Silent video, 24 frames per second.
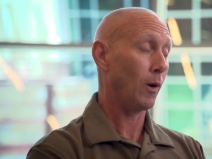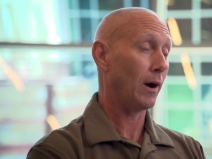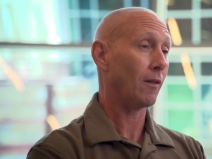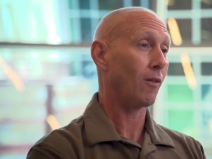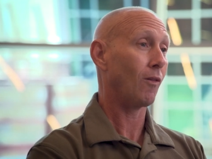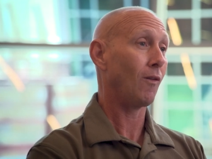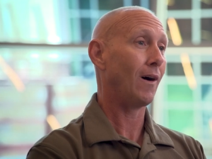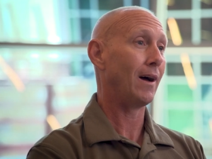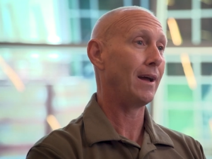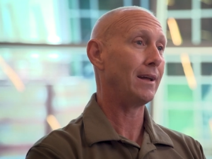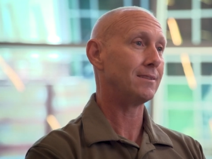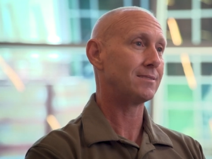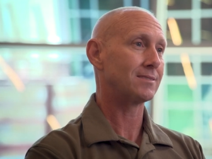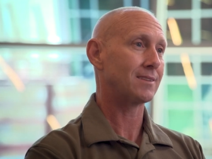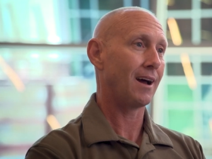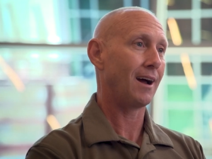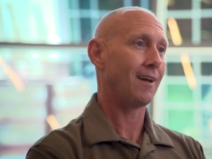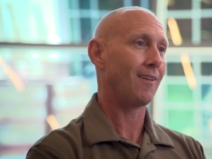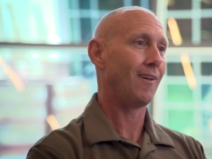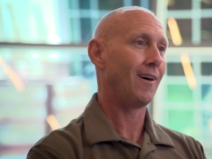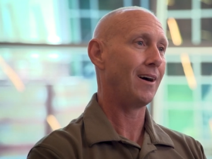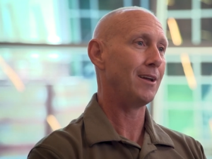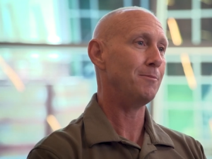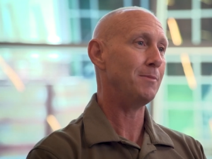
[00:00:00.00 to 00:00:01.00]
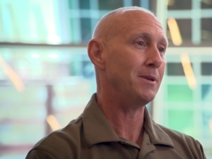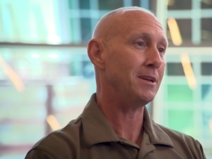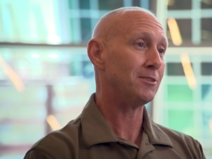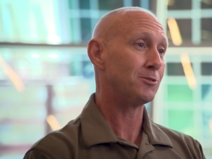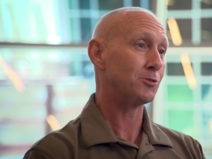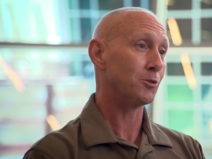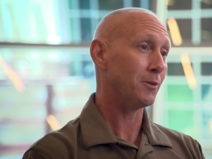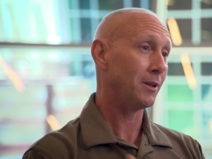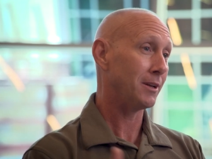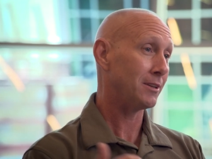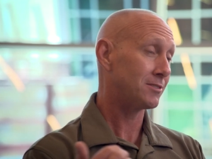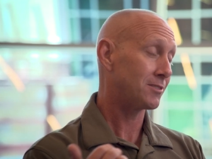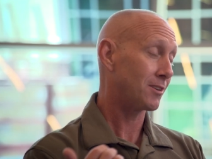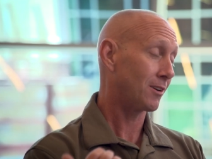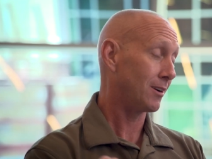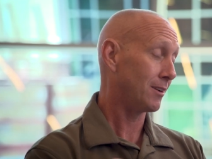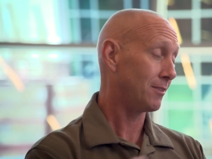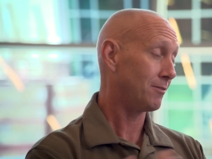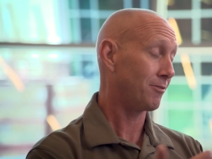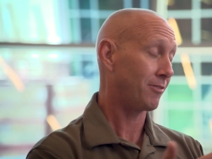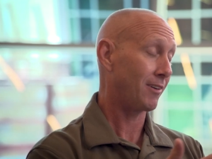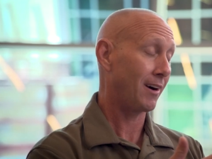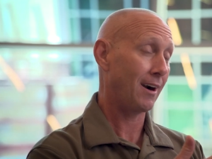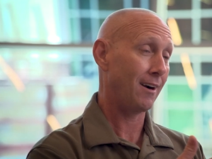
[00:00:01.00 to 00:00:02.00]
white light skylined me, so they
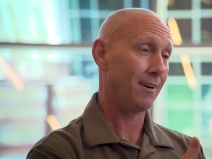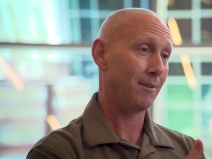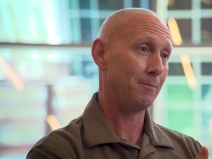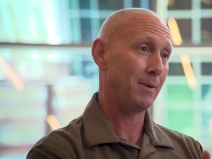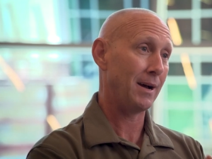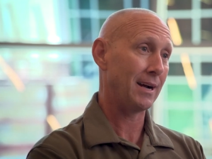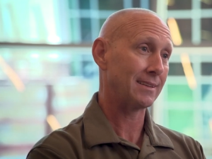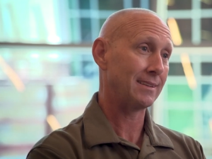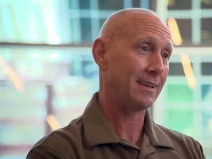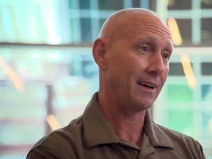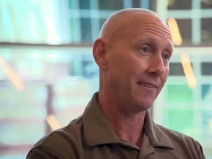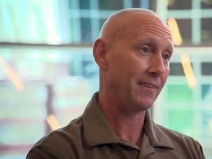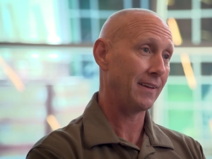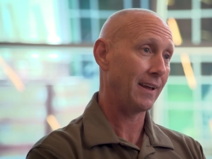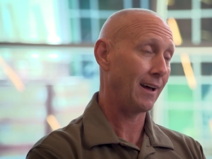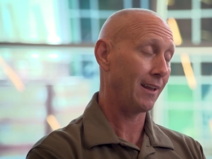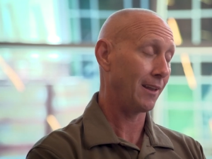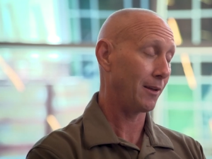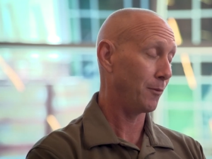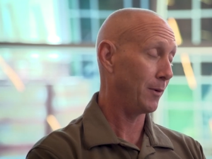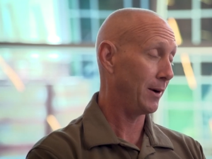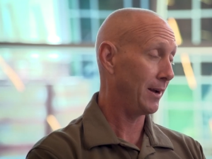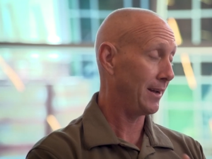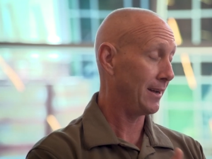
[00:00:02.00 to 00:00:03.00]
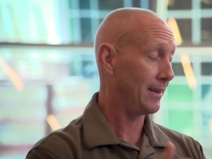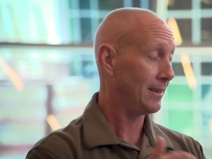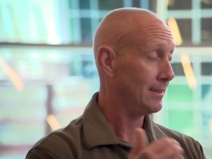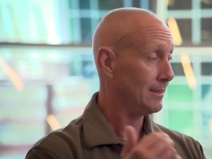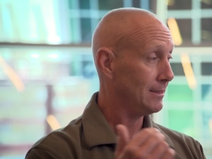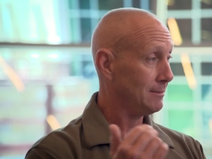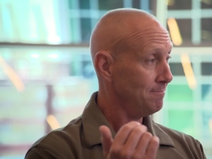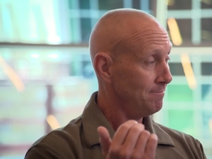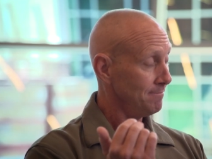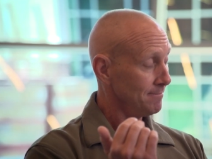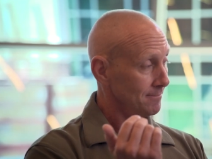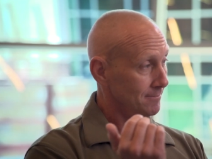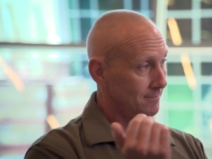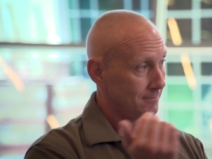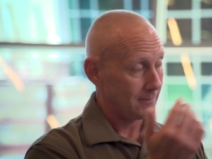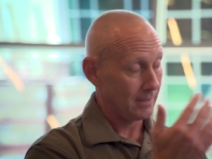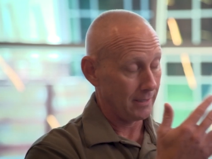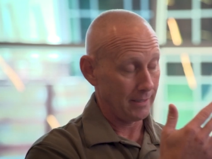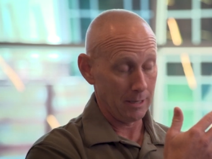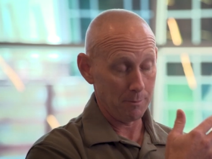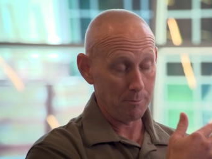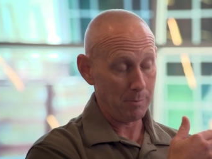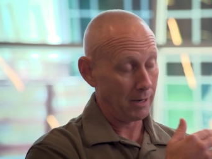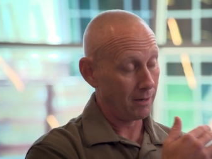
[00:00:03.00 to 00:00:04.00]
started firing back down the alleyway,
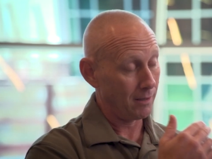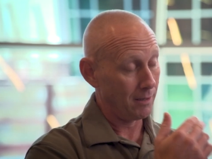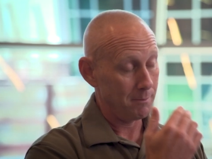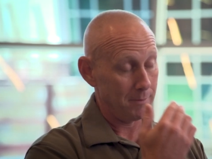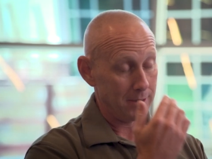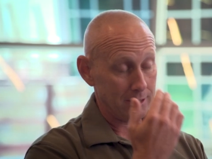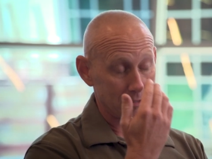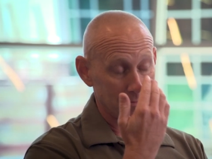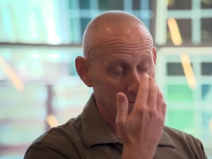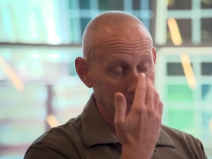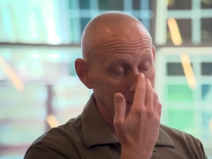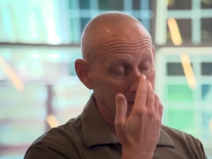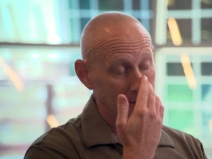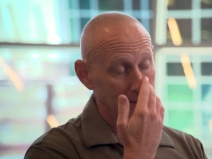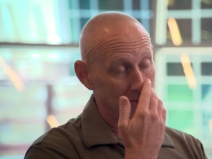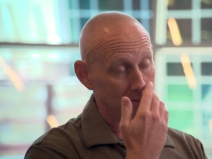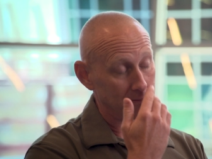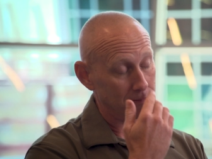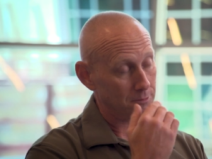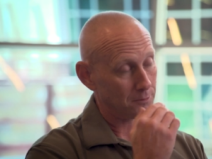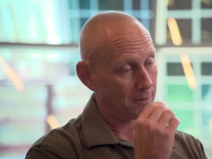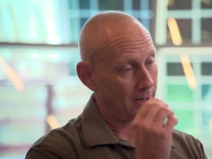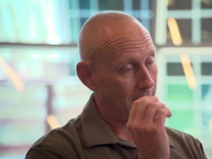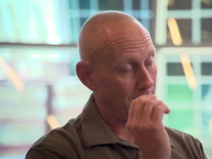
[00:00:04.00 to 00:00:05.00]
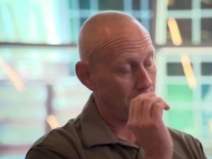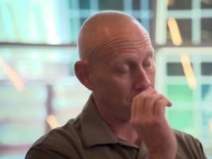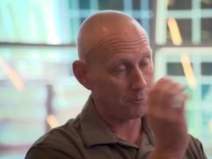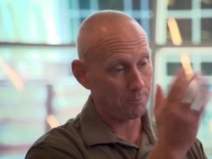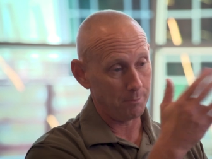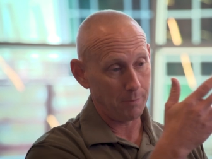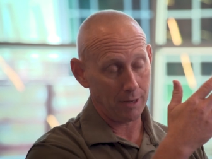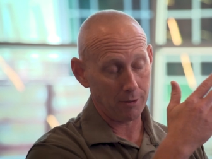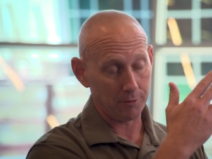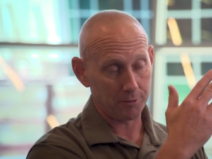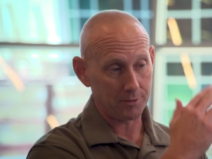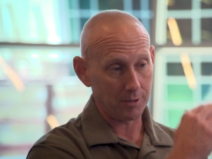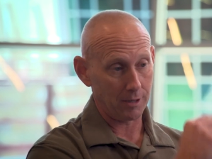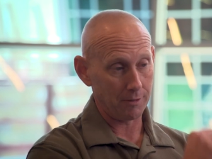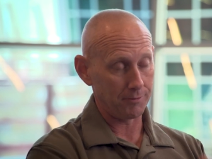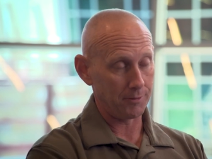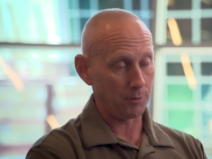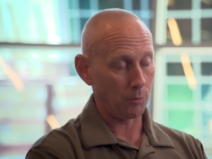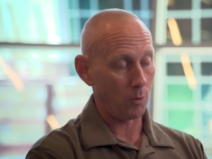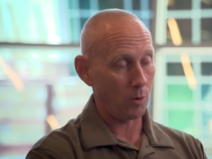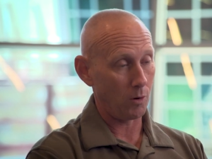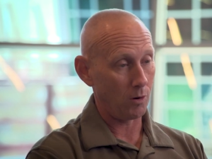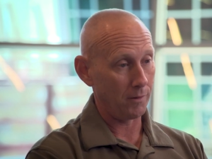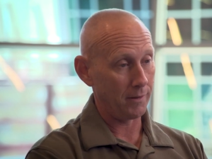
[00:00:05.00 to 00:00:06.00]
and they barely missed me. The rounds bounced off
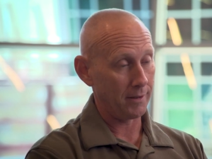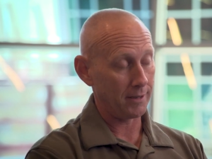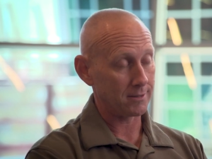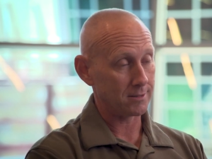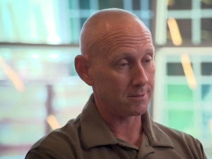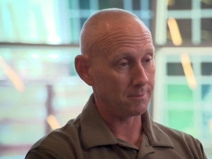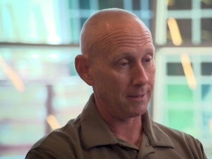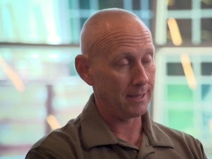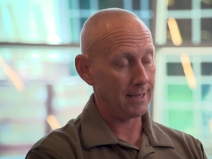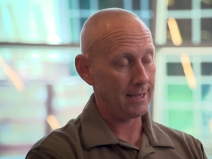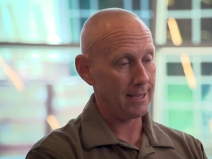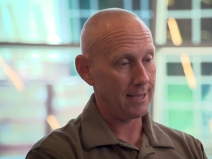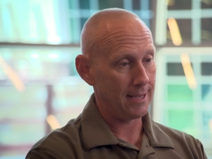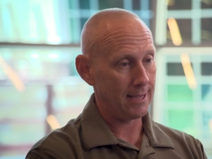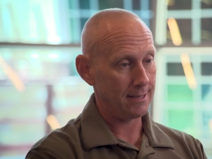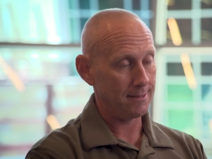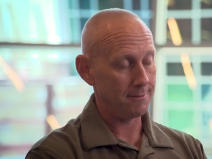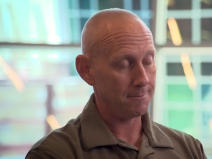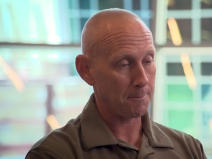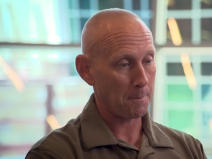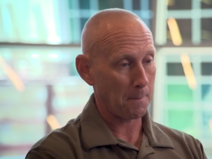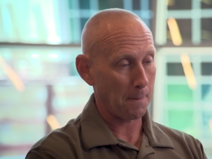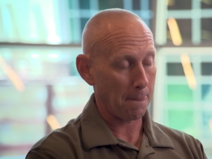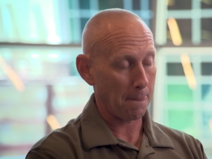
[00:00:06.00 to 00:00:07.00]
the wall next to my head,